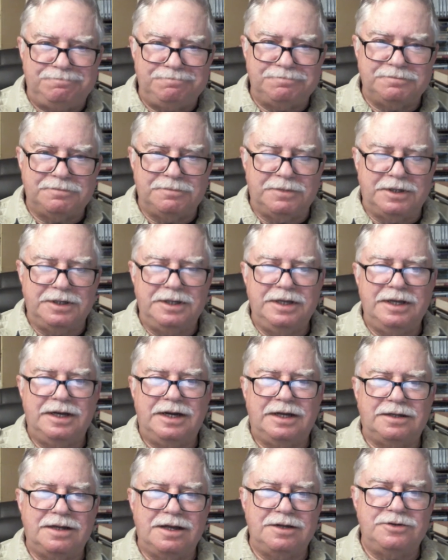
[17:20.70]
But again,
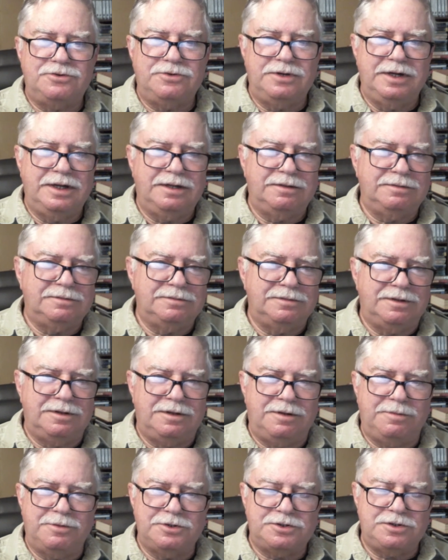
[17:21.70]
I drink
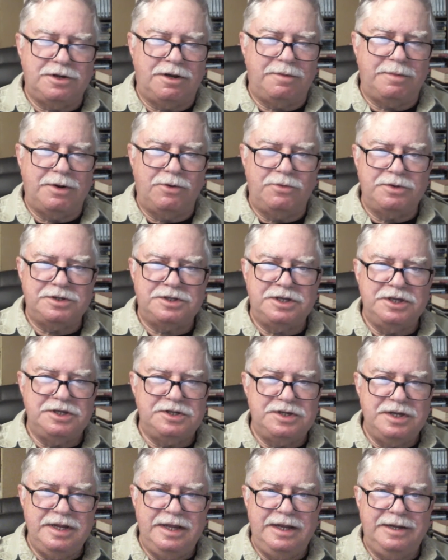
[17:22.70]
almost all my whiskeys
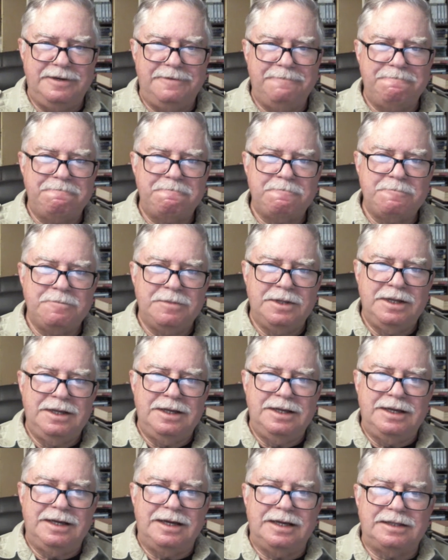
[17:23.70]
neat.
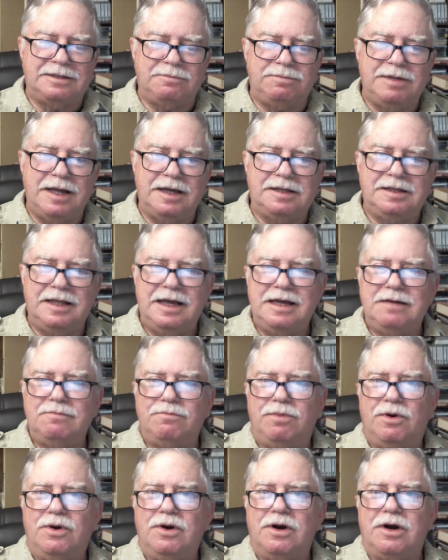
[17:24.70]
At the Blackland
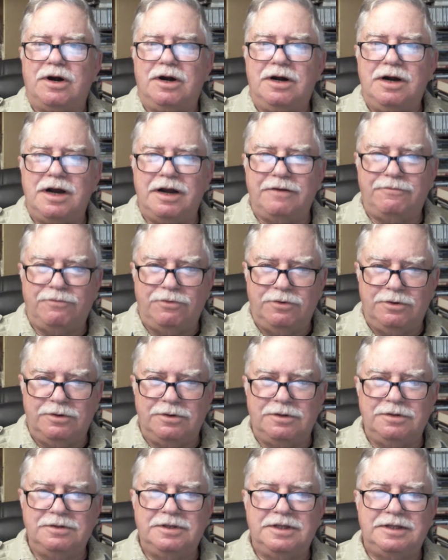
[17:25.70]
Bar, I've
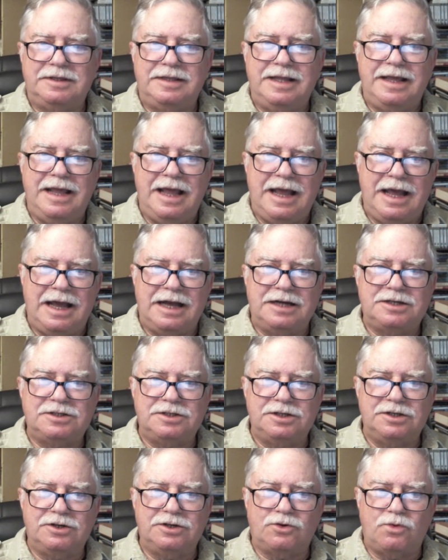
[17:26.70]
heard that they
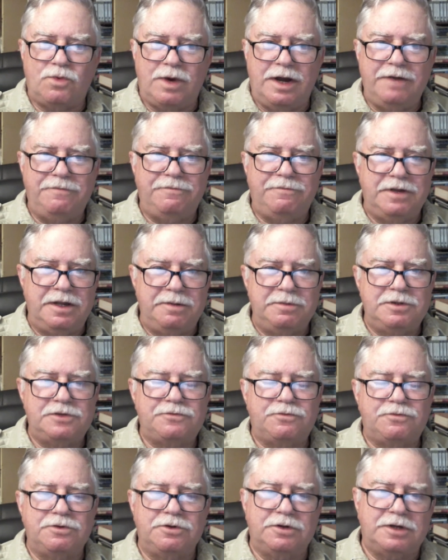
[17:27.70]
actually are quite famous
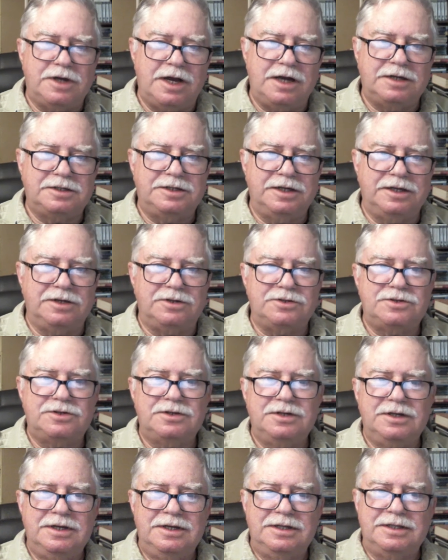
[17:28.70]
for their cocktails.
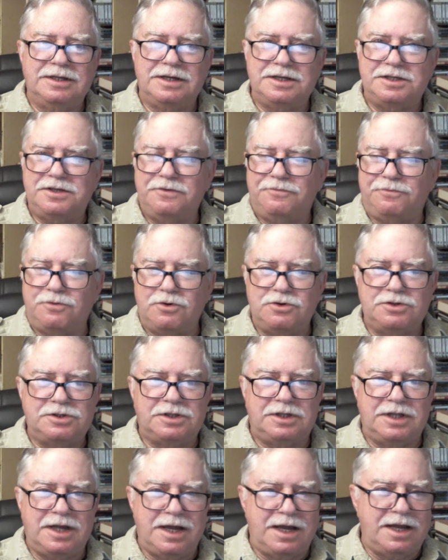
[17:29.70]
That's a
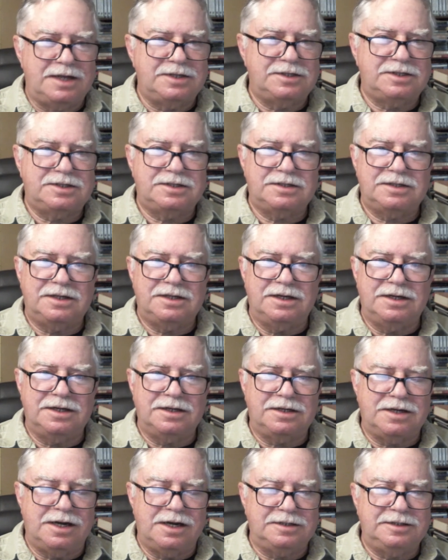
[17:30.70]
first-class
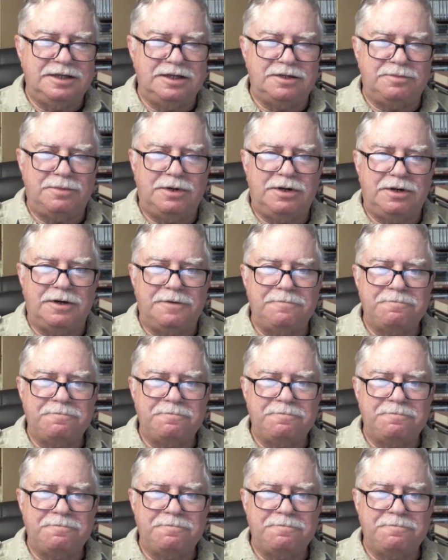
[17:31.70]
cocktail bar.